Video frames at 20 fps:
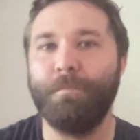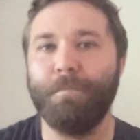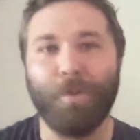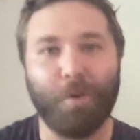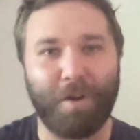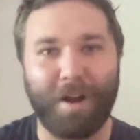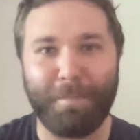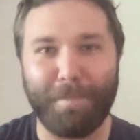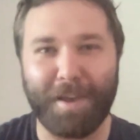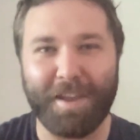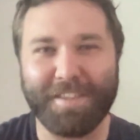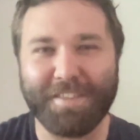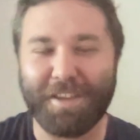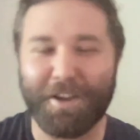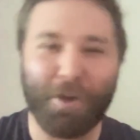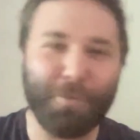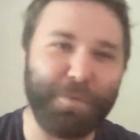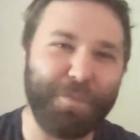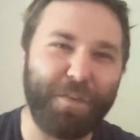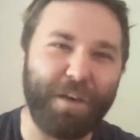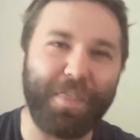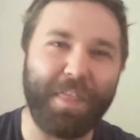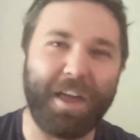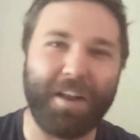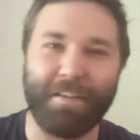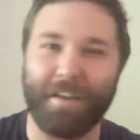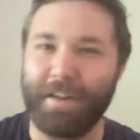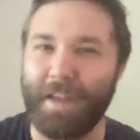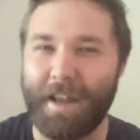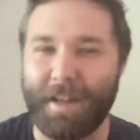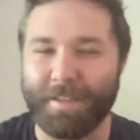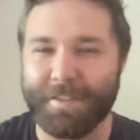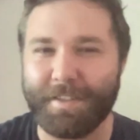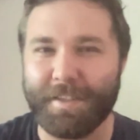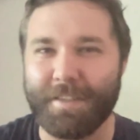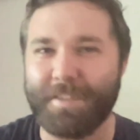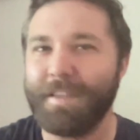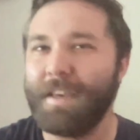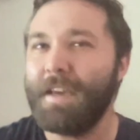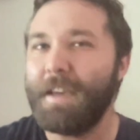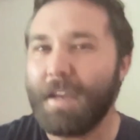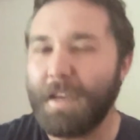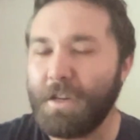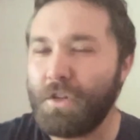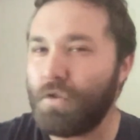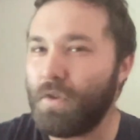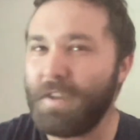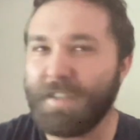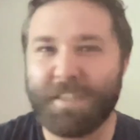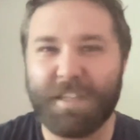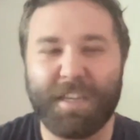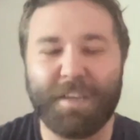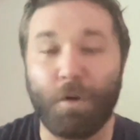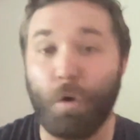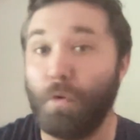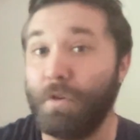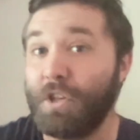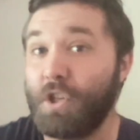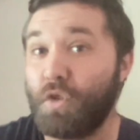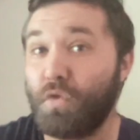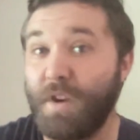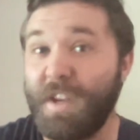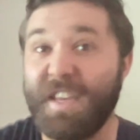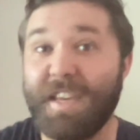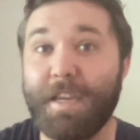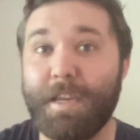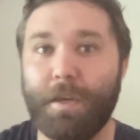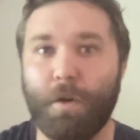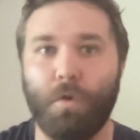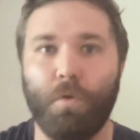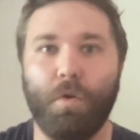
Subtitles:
Alright mates, I hope you found that analysis interesting or intriguing,